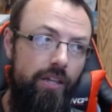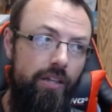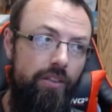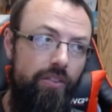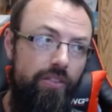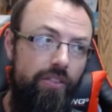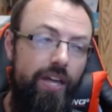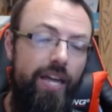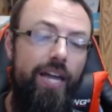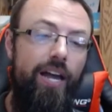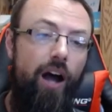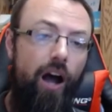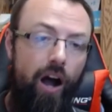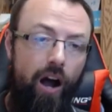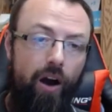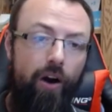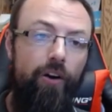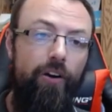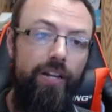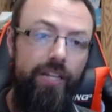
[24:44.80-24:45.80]
they
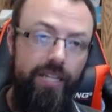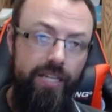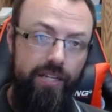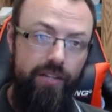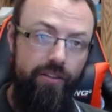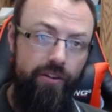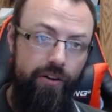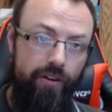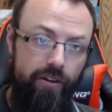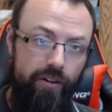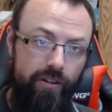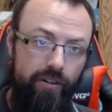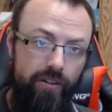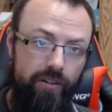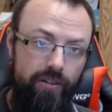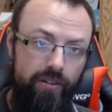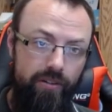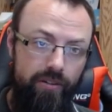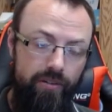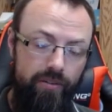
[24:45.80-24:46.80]
are either,
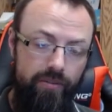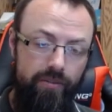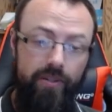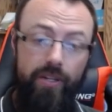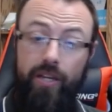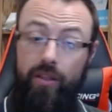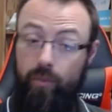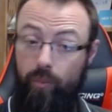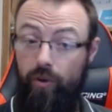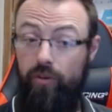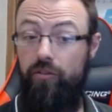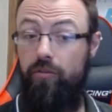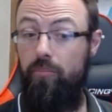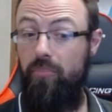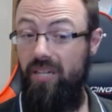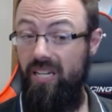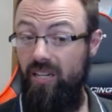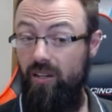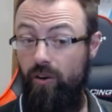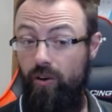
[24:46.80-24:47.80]
in the words of
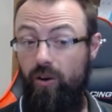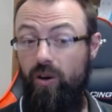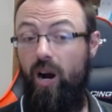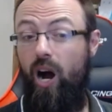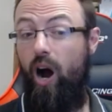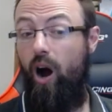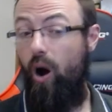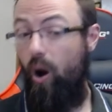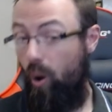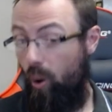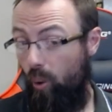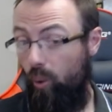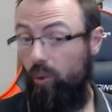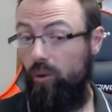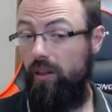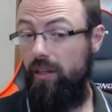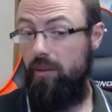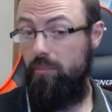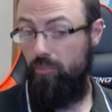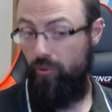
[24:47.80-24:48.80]
Peter, a
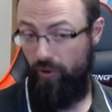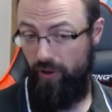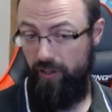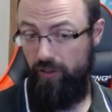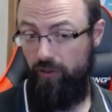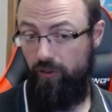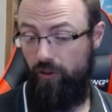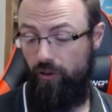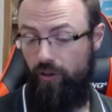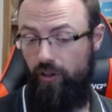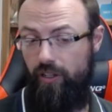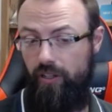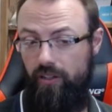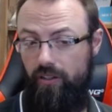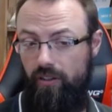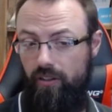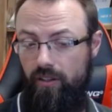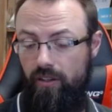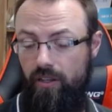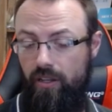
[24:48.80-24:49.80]
holy priesthood
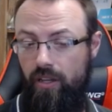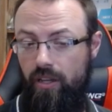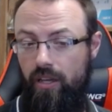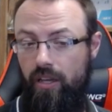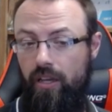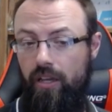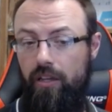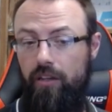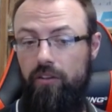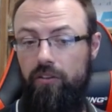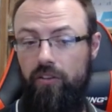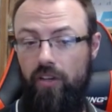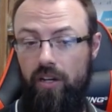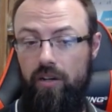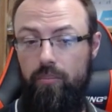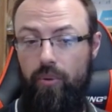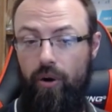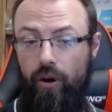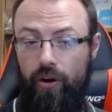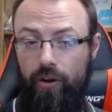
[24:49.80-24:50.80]
set
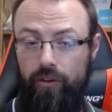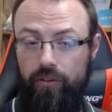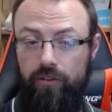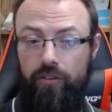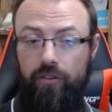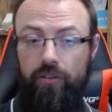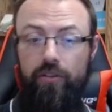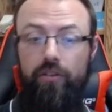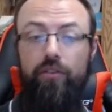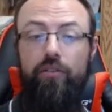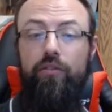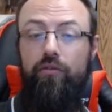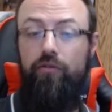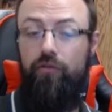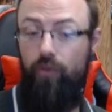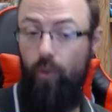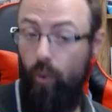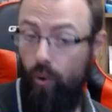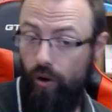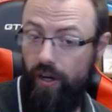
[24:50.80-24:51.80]
apart
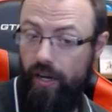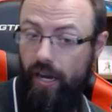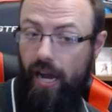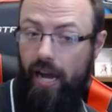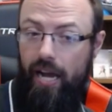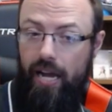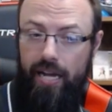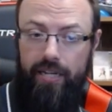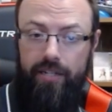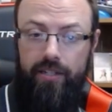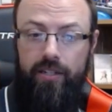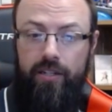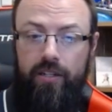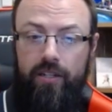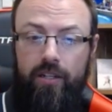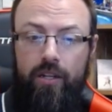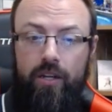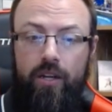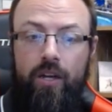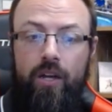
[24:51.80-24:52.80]
for God,
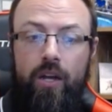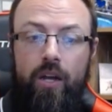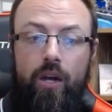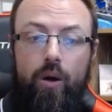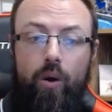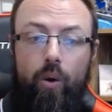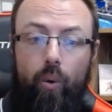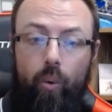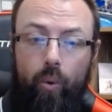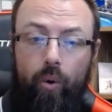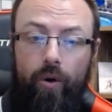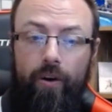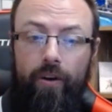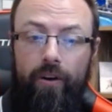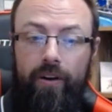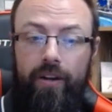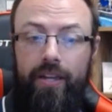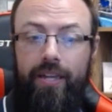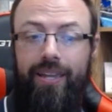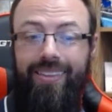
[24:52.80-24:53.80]

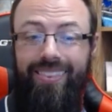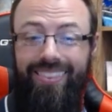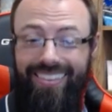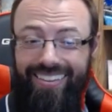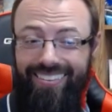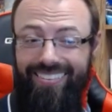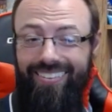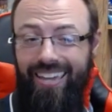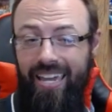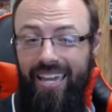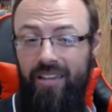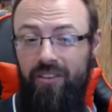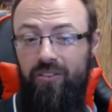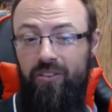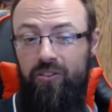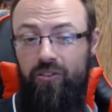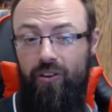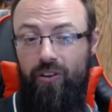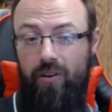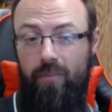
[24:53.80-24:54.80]
or in this case in
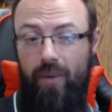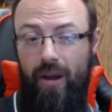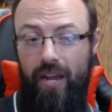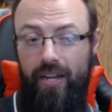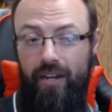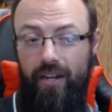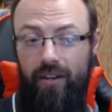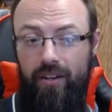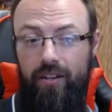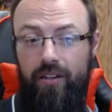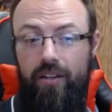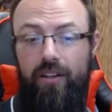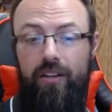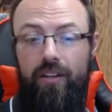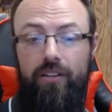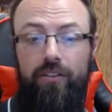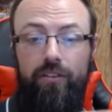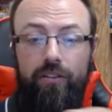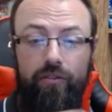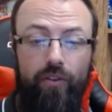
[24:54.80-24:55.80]
Jeremiah,
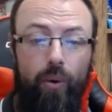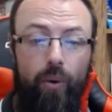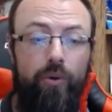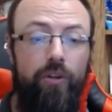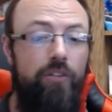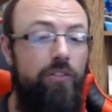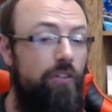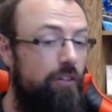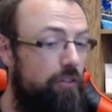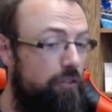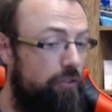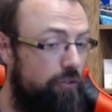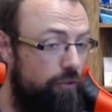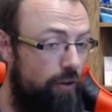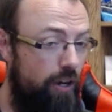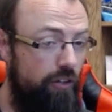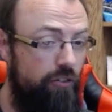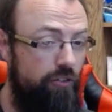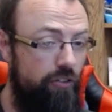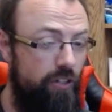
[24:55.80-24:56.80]
devoted to
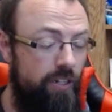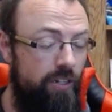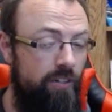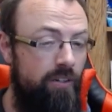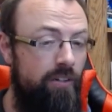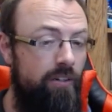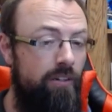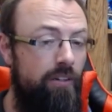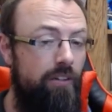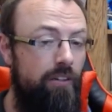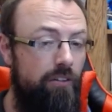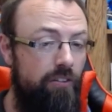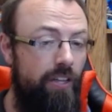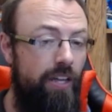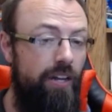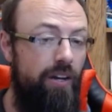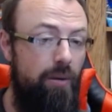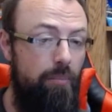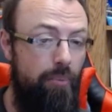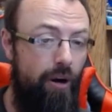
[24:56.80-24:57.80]
destruction
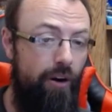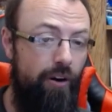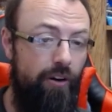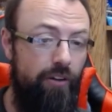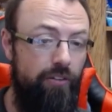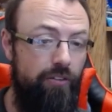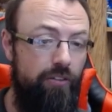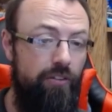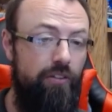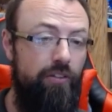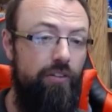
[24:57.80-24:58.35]
set apart